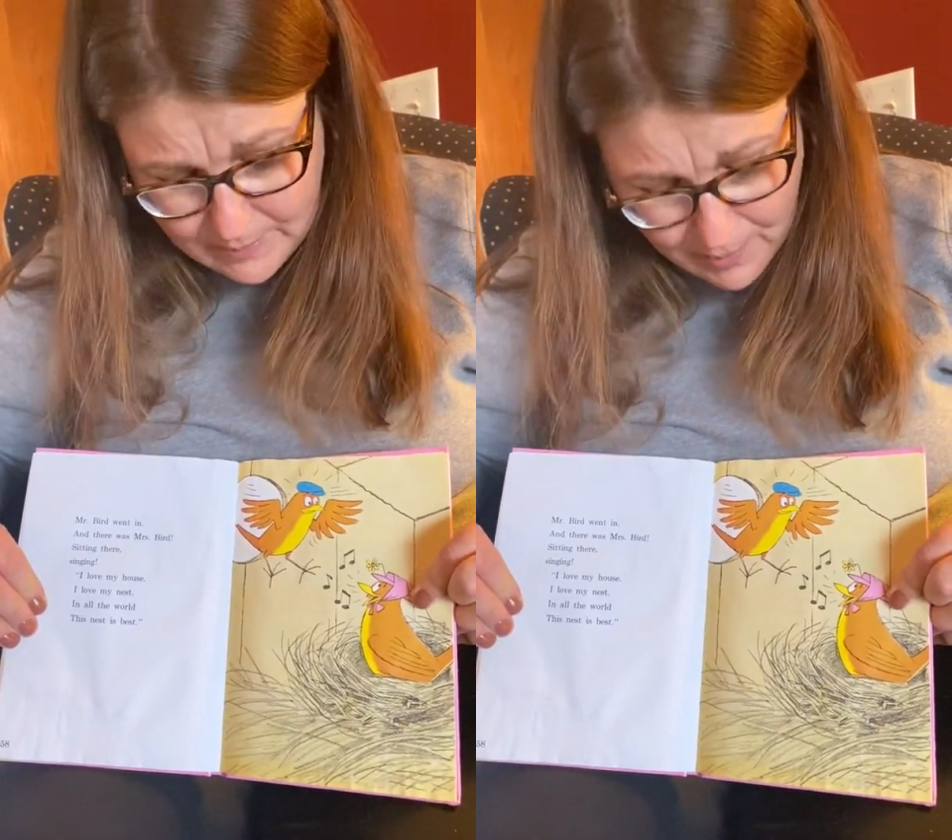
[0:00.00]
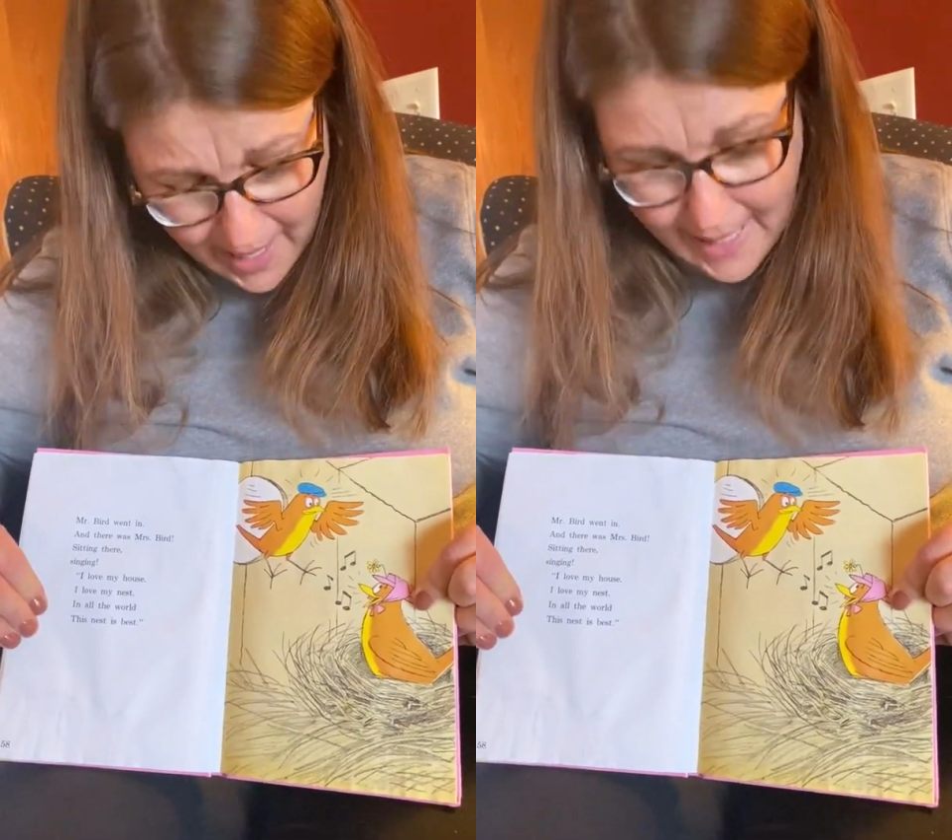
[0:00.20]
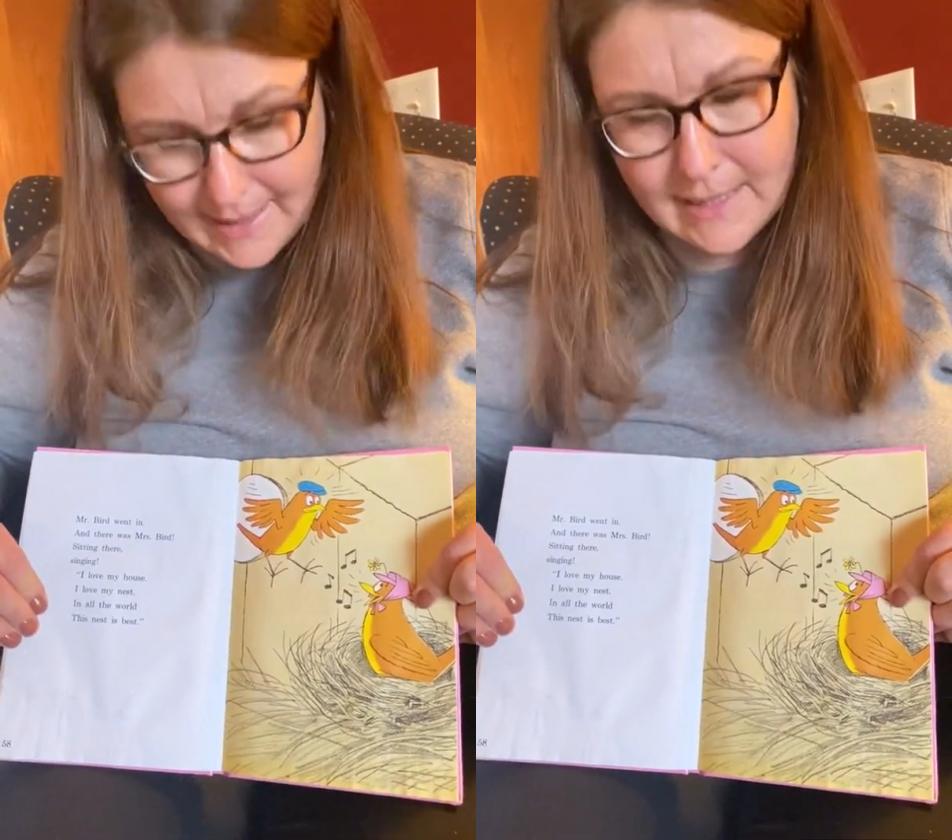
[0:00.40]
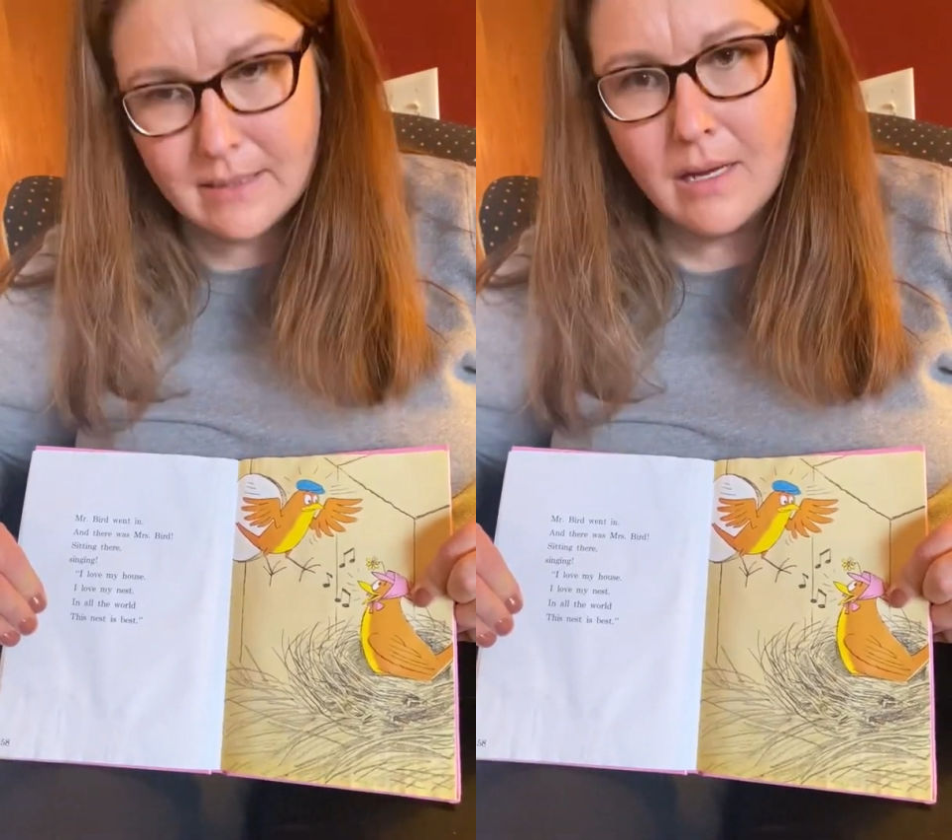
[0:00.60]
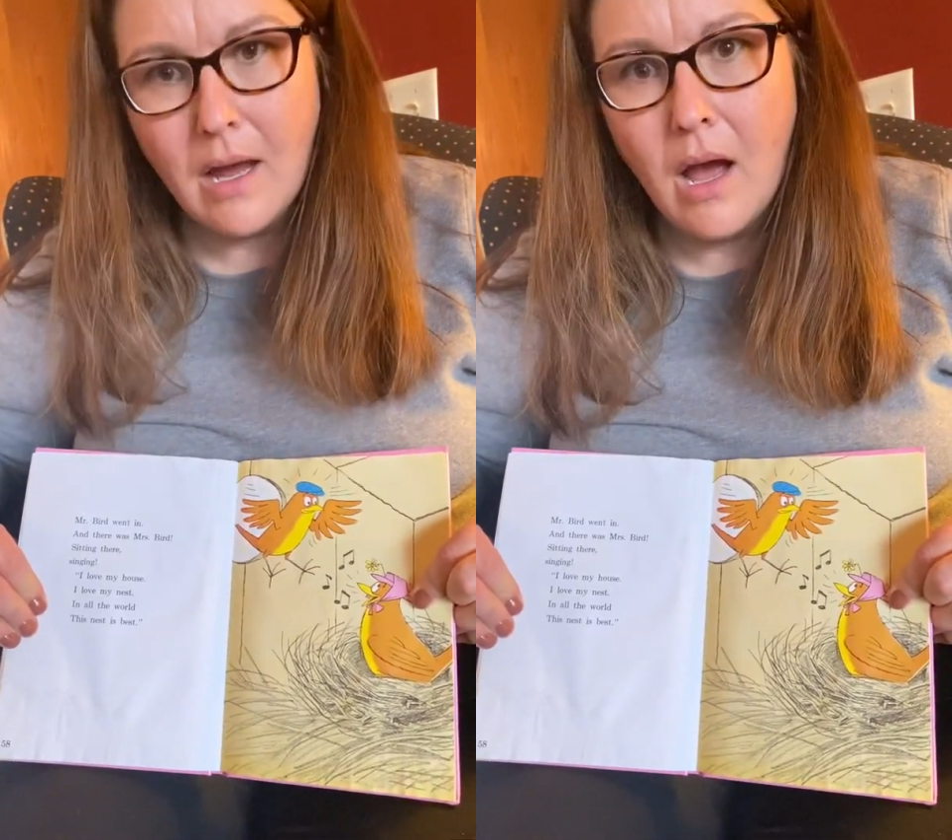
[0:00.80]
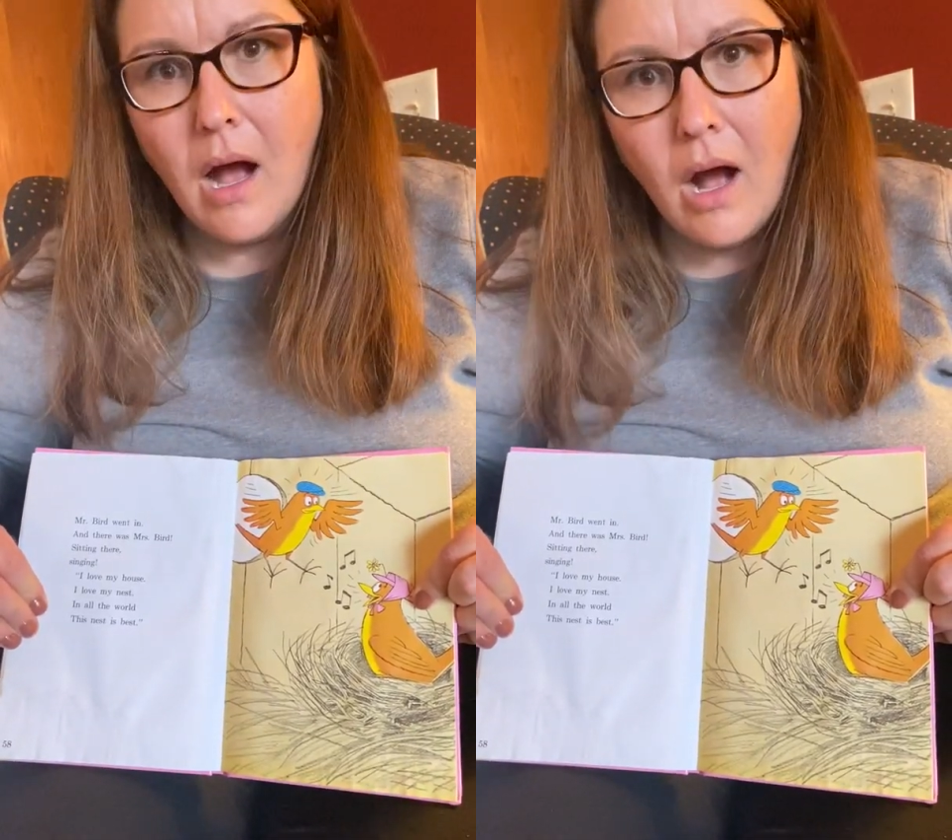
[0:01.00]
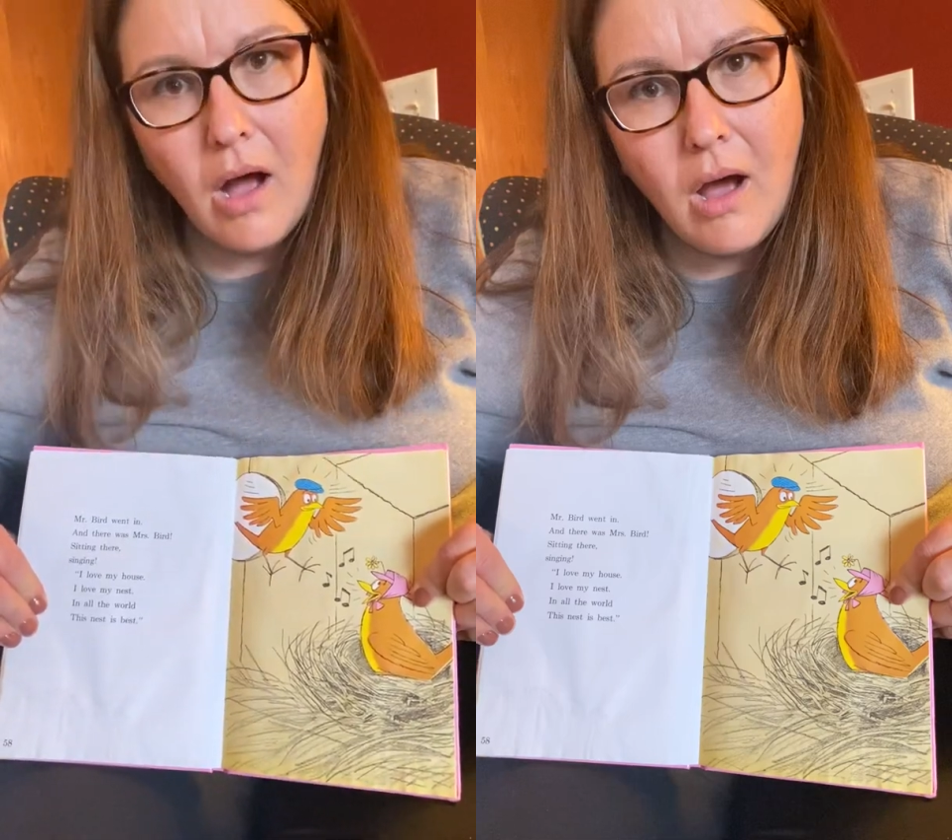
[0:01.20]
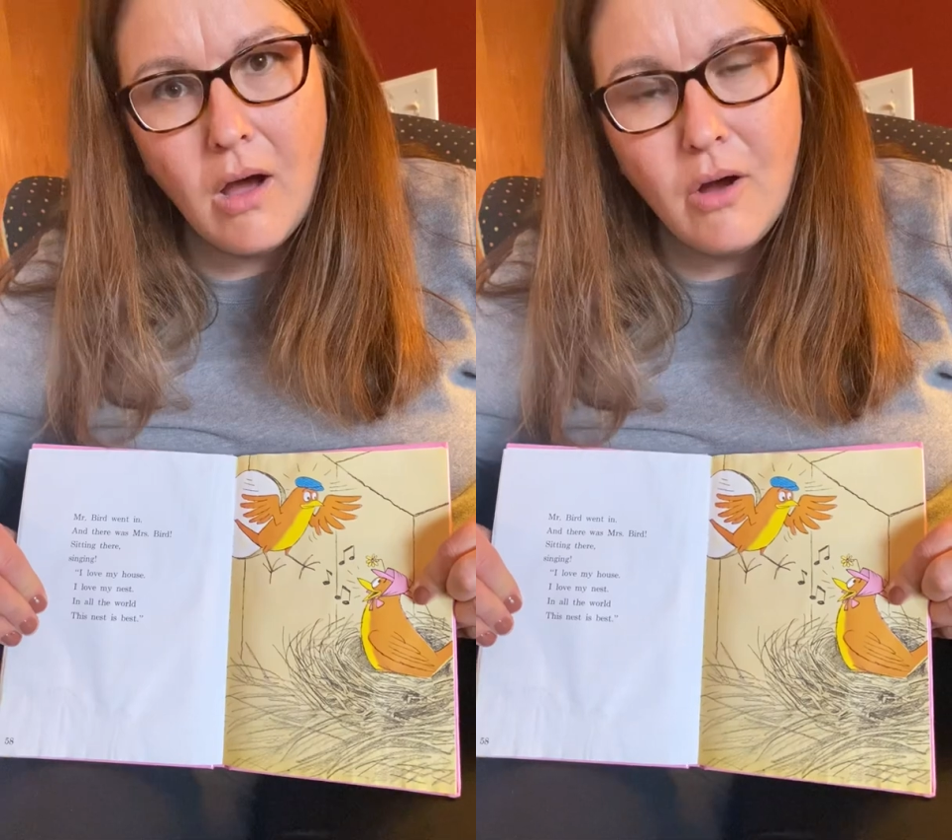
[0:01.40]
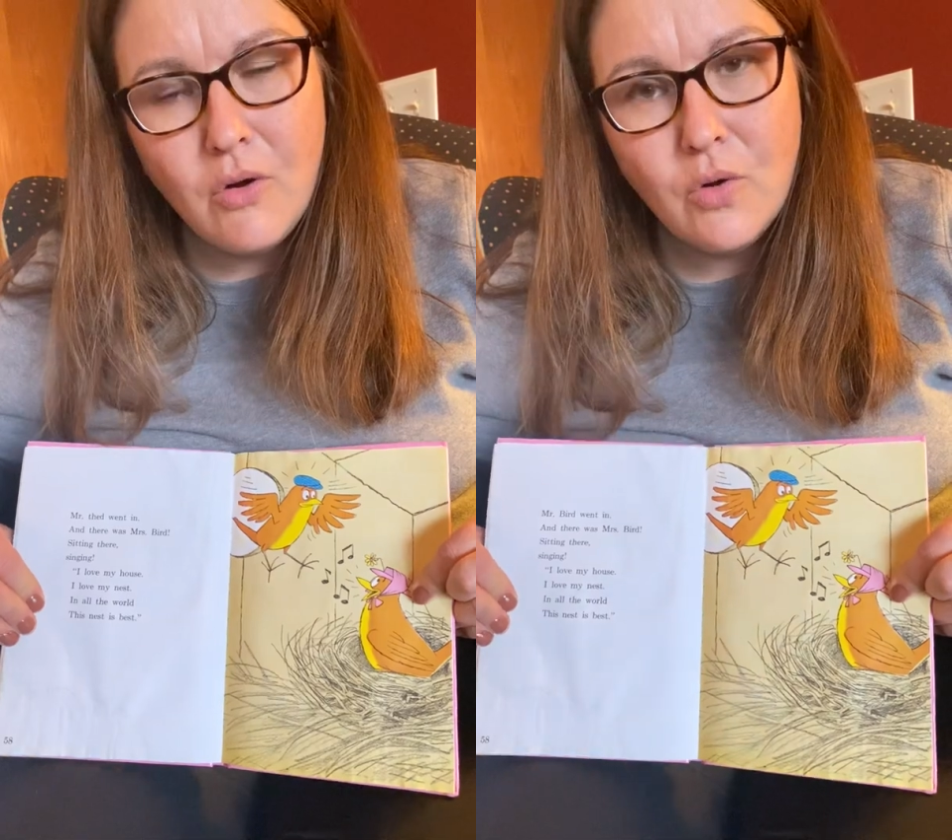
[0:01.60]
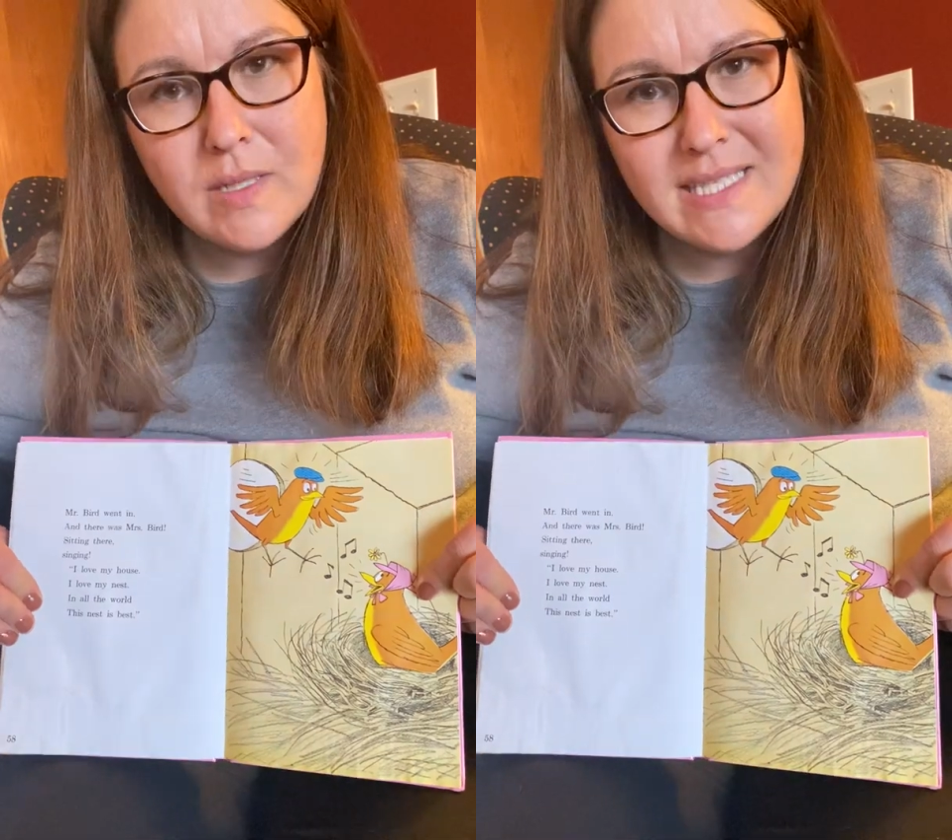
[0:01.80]
best." Uh-oh,
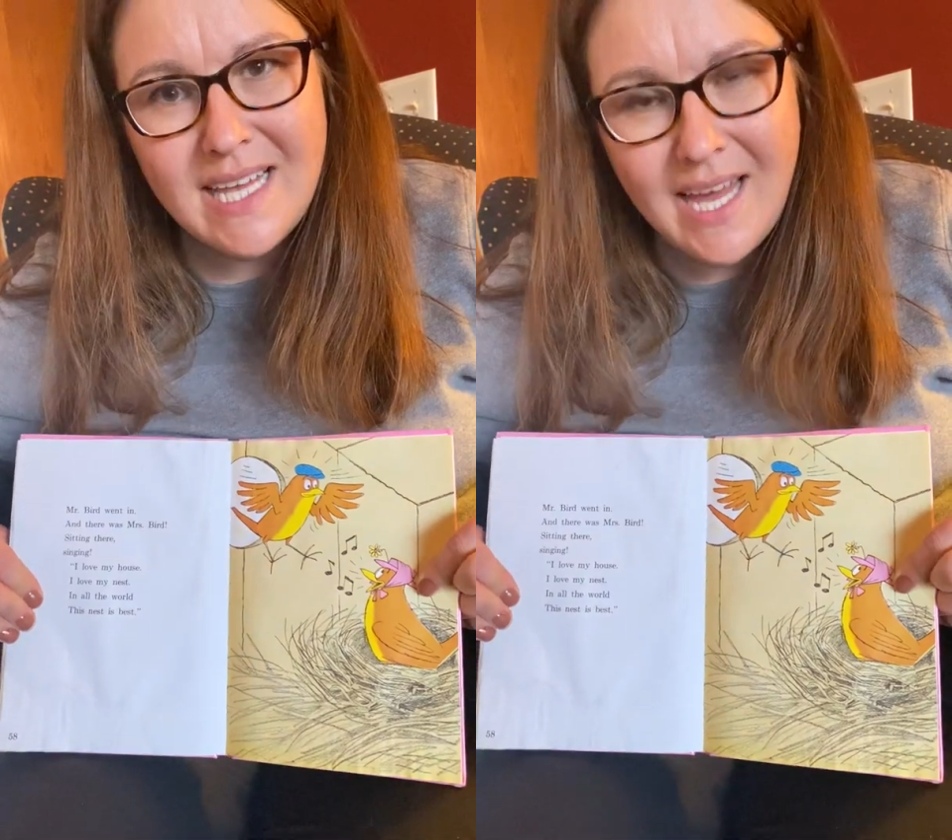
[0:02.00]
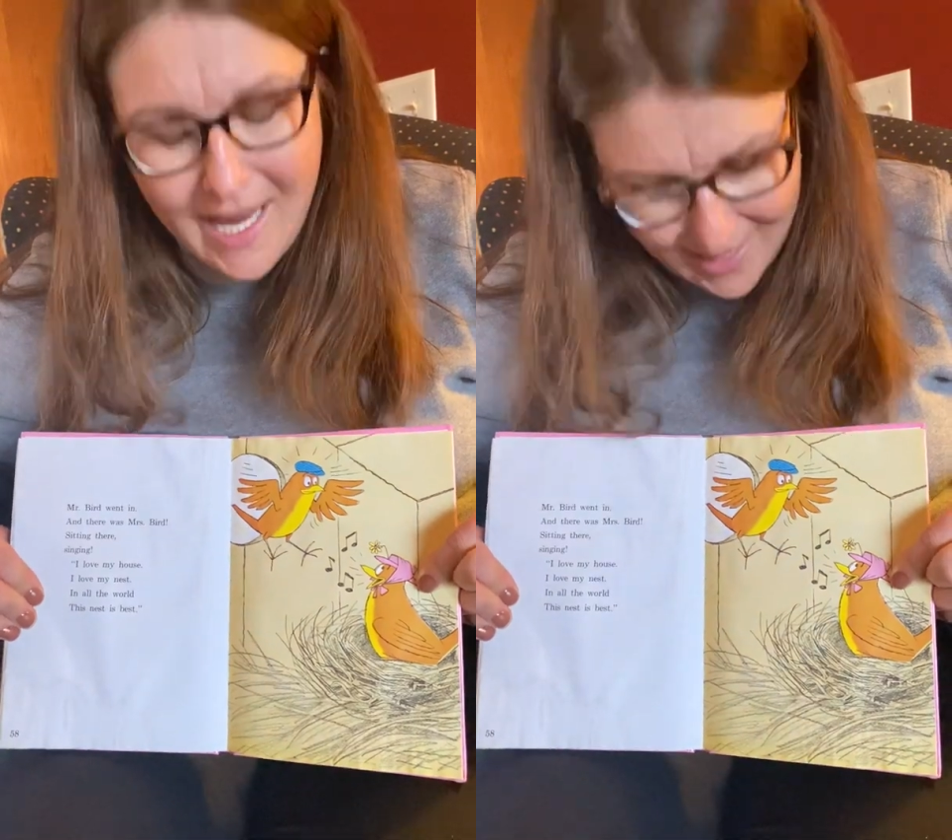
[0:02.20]
who's singing